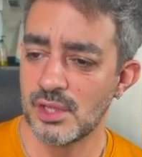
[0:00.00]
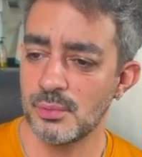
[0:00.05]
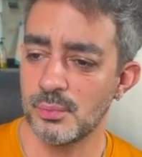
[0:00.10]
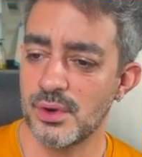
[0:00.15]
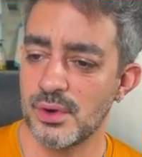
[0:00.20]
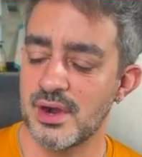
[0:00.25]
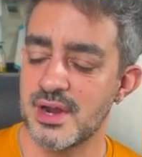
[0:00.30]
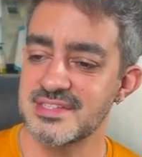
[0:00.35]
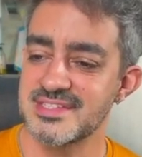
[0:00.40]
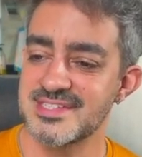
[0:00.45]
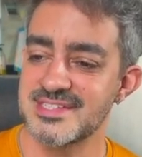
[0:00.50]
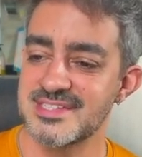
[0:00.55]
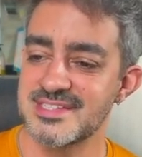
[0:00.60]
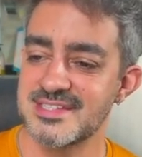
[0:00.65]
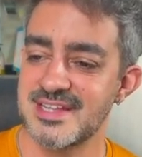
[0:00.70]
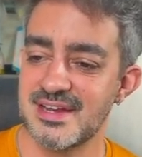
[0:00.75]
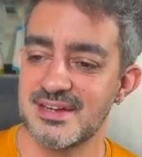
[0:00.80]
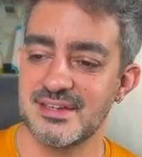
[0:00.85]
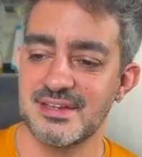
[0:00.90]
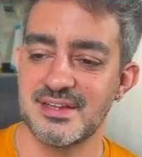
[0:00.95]
whereas
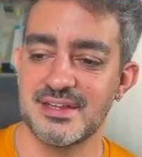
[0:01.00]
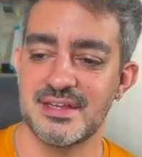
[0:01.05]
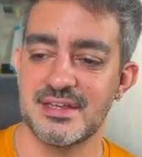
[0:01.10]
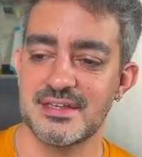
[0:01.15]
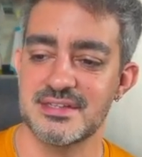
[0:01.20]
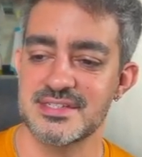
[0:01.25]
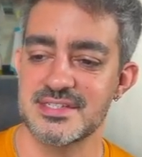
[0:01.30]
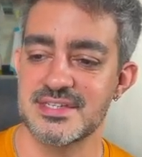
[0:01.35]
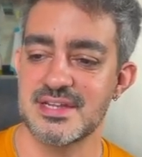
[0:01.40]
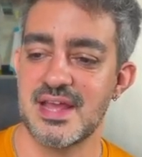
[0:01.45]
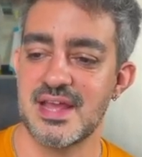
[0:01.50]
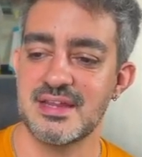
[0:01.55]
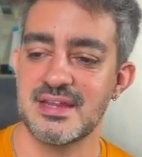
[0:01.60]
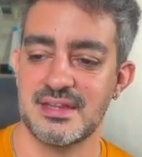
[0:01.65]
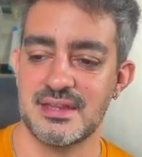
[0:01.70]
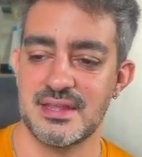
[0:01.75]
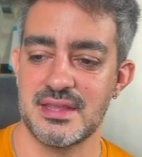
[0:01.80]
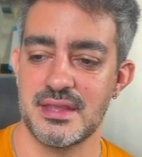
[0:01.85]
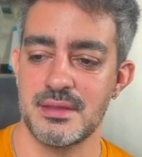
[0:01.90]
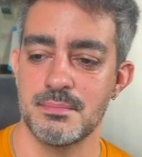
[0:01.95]
steadily,
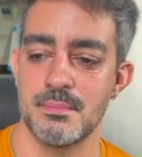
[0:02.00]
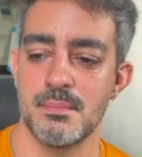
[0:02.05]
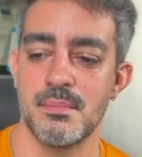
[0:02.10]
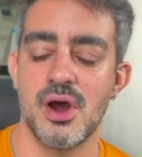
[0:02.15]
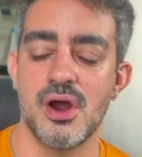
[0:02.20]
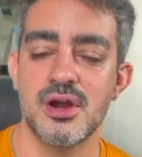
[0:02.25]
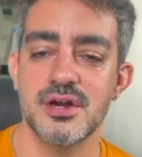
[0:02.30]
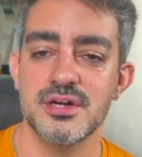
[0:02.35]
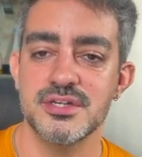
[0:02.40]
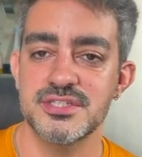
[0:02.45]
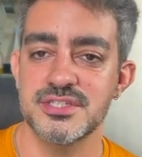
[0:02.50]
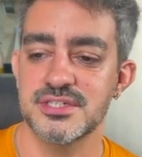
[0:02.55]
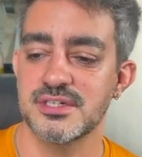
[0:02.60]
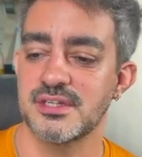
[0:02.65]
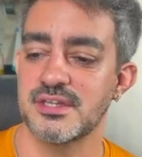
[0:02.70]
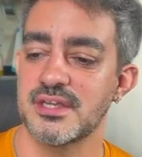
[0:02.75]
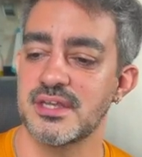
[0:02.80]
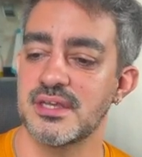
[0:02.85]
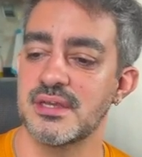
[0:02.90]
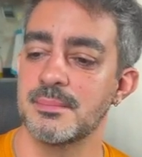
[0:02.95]
slightly,
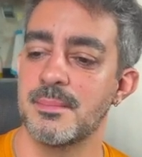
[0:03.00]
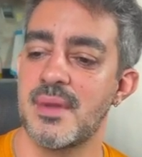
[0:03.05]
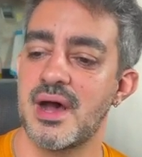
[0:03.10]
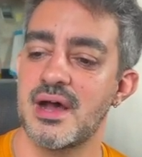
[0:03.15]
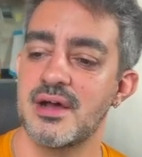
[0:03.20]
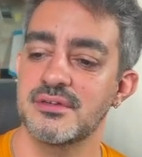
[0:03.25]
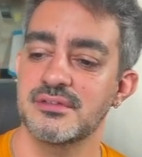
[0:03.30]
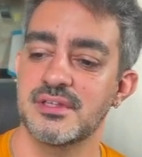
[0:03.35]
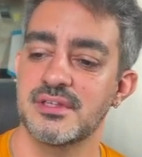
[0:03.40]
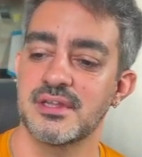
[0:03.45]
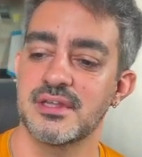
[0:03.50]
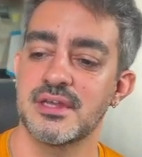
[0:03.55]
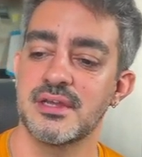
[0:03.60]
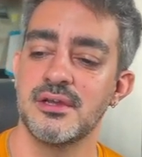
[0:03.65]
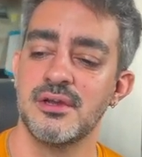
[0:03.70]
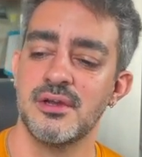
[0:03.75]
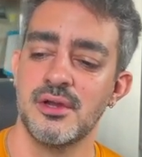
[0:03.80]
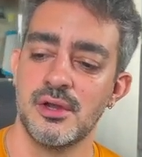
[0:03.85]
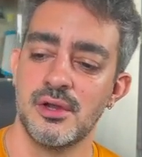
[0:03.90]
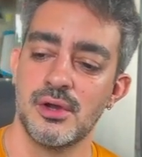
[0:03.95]
marginally,
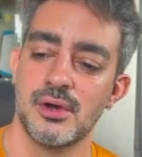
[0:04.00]
mildly,